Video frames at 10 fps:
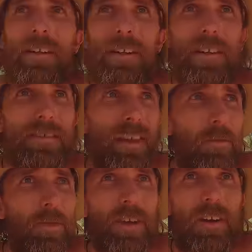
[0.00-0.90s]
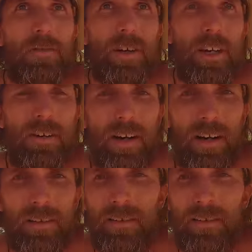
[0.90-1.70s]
Get that Sabre recovery gear out